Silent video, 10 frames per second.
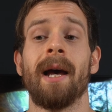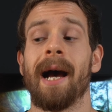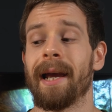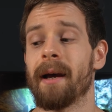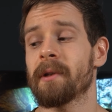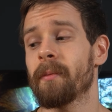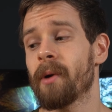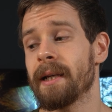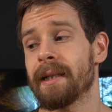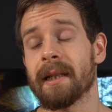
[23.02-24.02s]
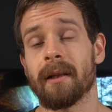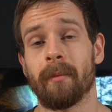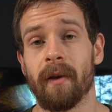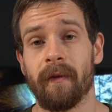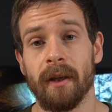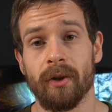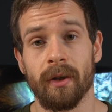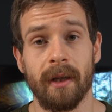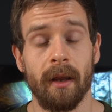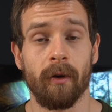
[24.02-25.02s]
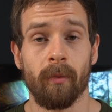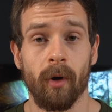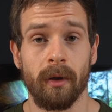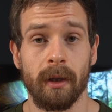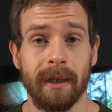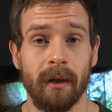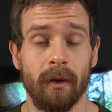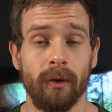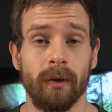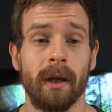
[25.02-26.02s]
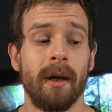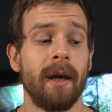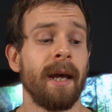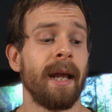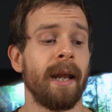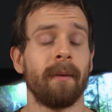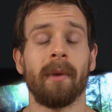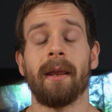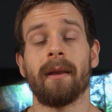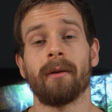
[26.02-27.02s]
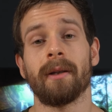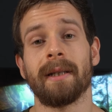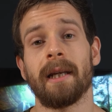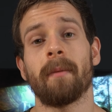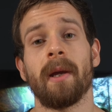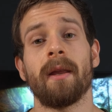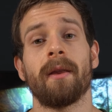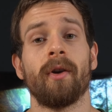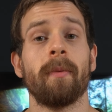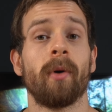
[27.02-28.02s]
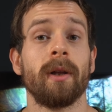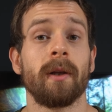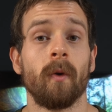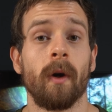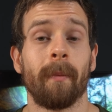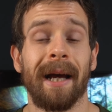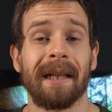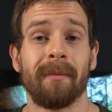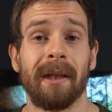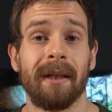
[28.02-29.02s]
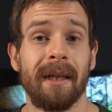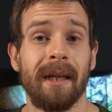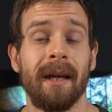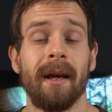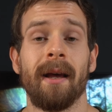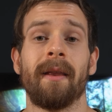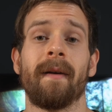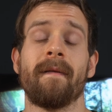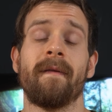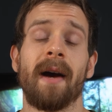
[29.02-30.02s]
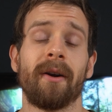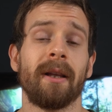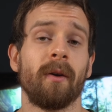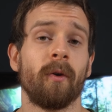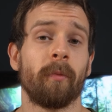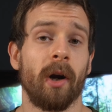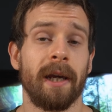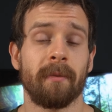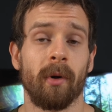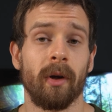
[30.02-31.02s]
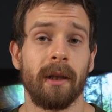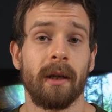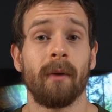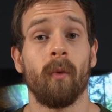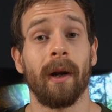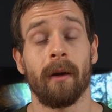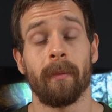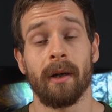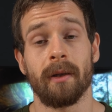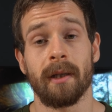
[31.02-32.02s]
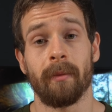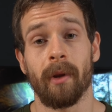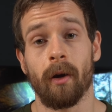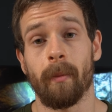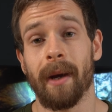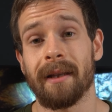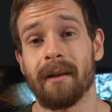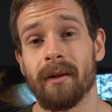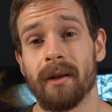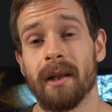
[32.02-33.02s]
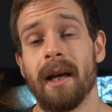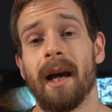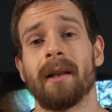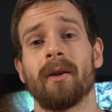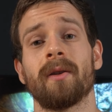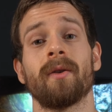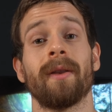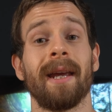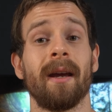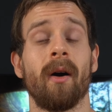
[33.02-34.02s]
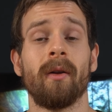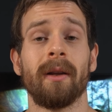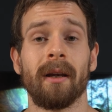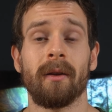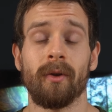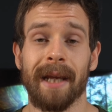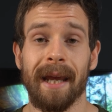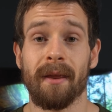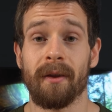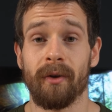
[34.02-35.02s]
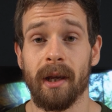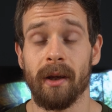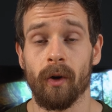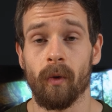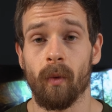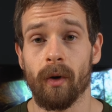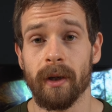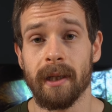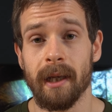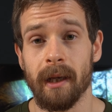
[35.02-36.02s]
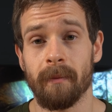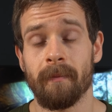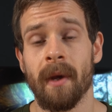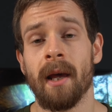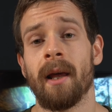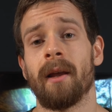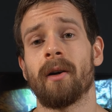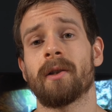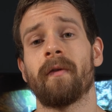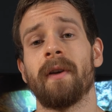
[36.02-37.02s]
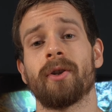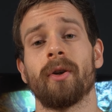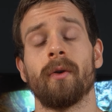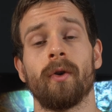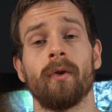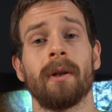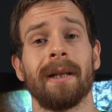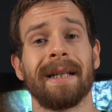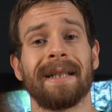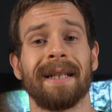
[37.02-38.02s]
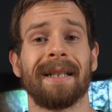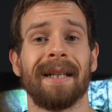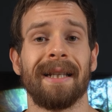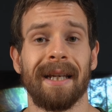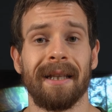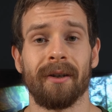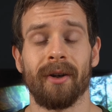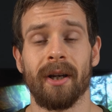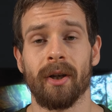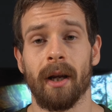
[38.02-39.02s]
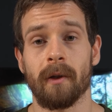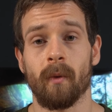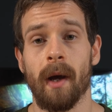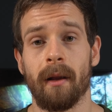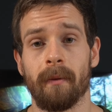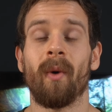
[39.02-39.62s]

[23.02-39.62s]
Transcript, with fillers: I am surprised at some of the features that their products include, namely their Zigbee 3.0 compatibility, their very low price point when compared to some of their competitors, and also they all include a 3 year warranty. They also feature Google Assistant integration as well.